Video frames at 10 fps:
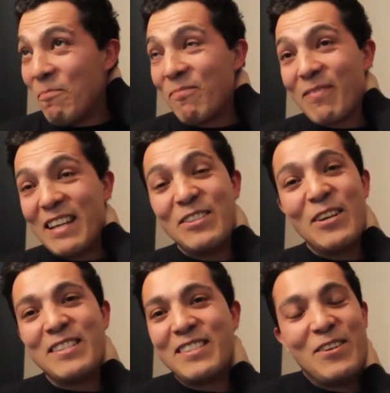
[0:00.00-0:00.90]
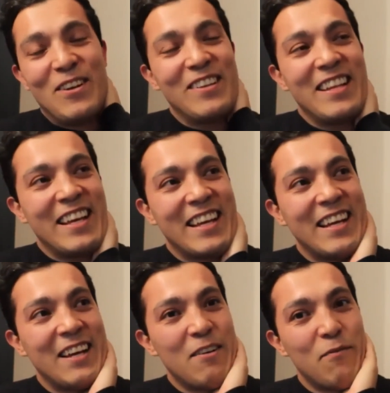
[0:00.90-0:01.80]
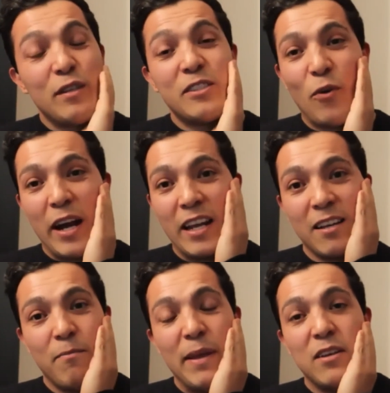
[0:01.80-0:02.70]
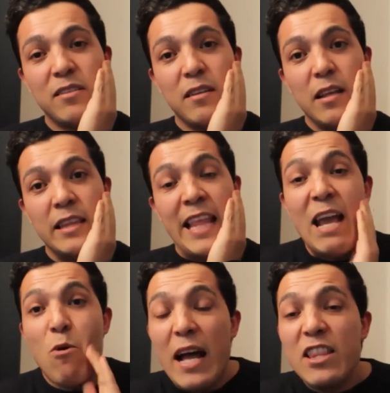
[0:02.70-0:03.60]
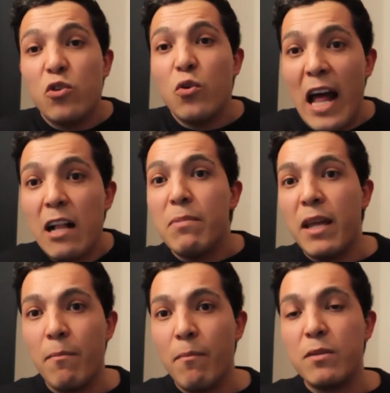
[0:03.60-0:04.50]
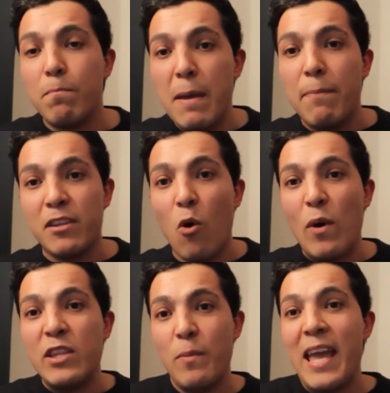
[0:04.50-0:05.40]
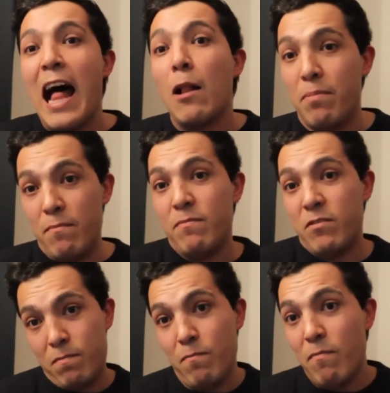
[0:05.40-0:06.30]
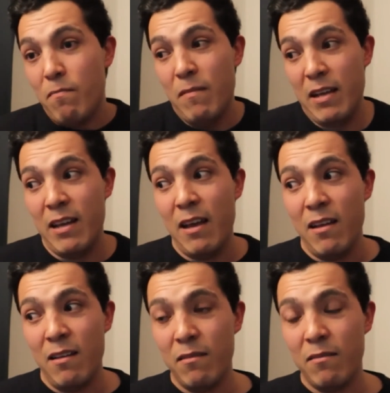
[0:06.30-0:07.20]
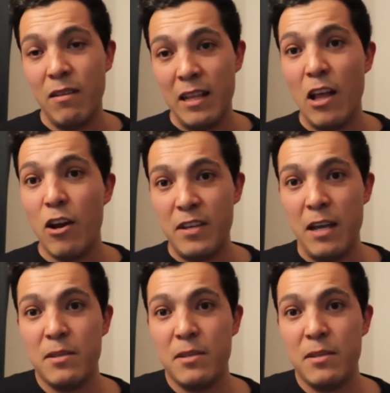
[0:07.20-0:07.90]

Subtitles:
it's just, you know, like frustrating because they want to help them, but people don't want to be helped in a lot of times.